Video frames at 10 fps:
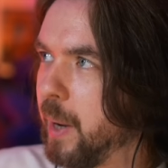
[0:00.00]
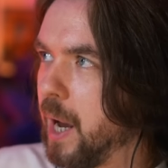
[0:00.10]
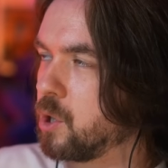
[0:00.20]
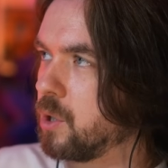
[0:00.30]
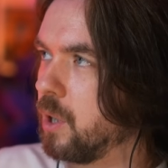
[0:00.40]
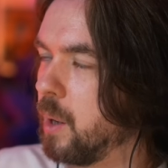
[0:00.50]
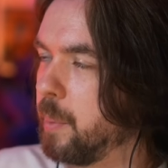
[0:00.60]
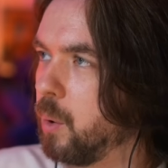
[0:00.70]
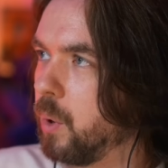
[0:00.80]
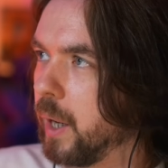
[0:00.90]
passionate
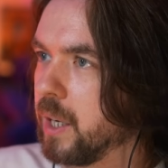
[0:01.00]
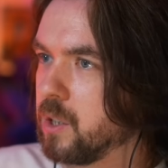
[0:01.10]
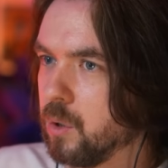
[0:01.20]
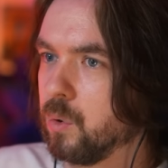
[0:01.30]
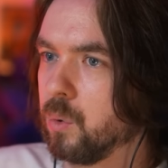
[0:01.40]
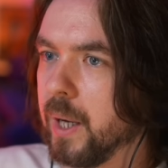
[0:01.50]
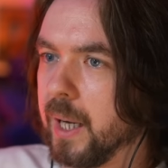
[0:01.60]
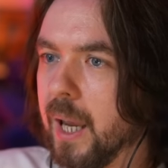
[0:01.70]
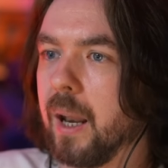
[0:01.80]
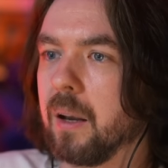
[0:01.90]
about what I do
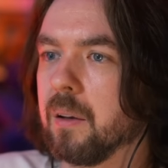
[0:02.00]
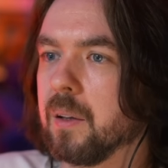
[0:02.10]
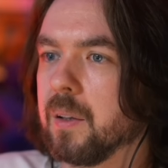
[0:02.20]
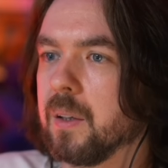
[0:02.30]
again,